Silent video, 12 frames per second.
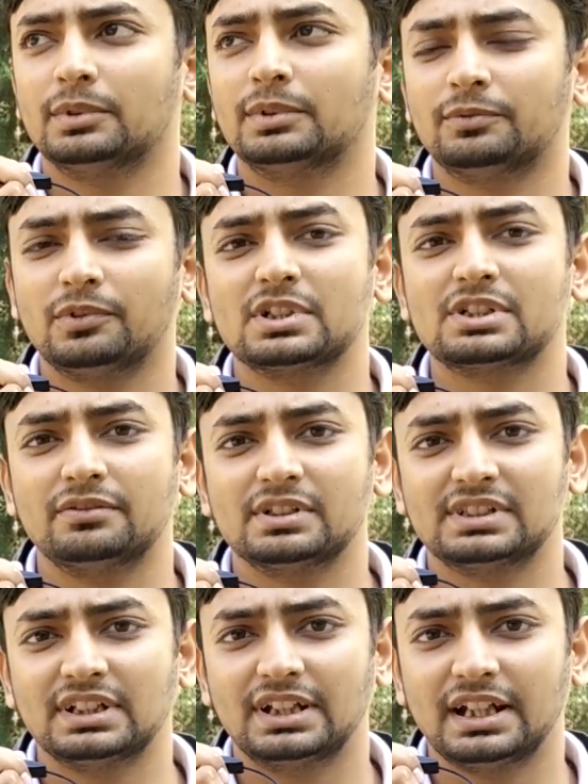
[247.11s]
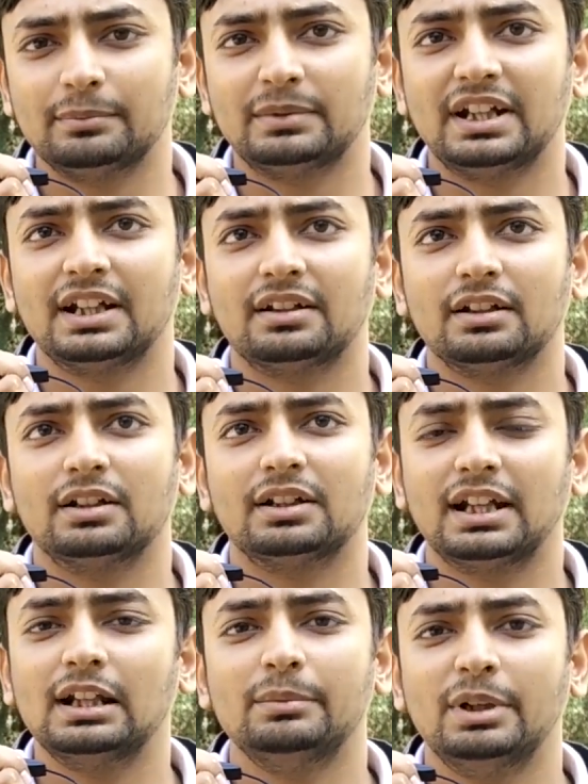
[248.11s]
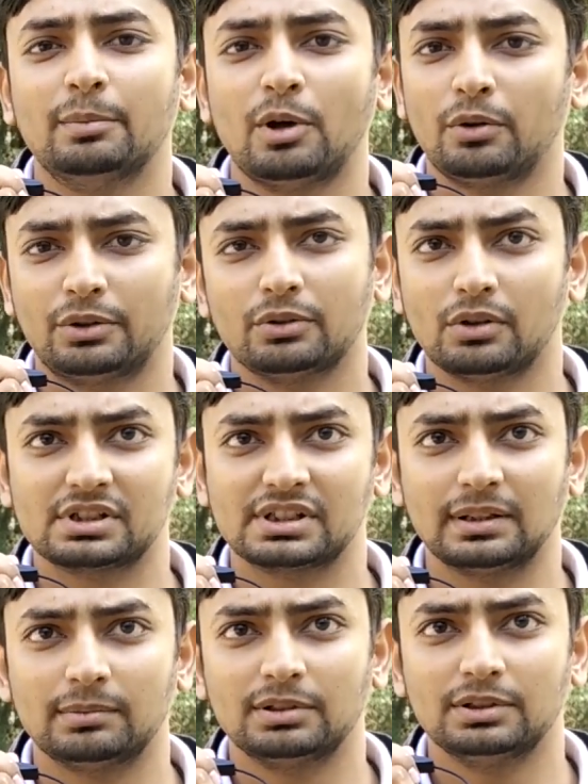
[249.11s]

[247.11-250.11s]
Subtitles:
the first question came that tell me about yourself.